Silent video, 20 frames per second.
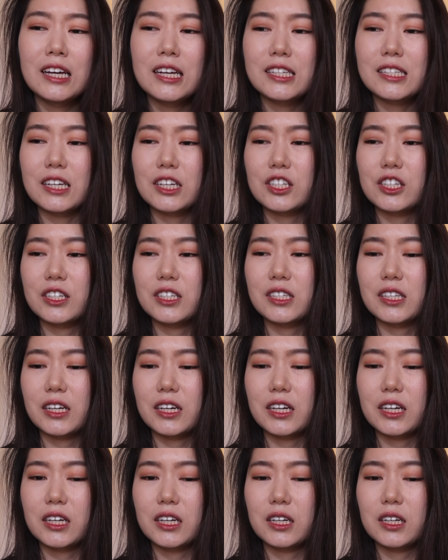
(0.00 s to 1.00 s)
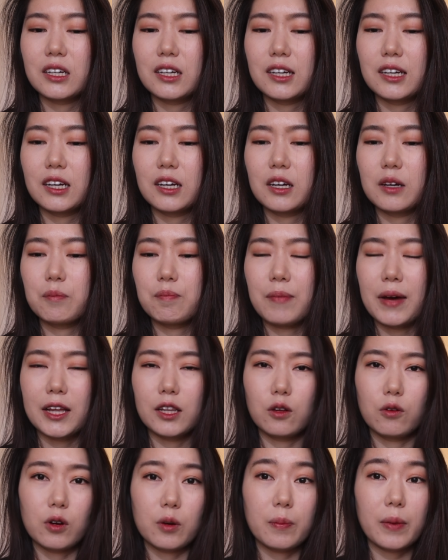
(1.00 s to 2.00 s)
such as like my
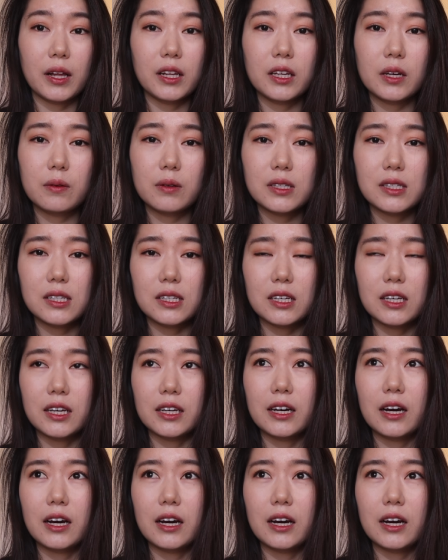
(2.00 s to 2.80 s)
lower belly was sticking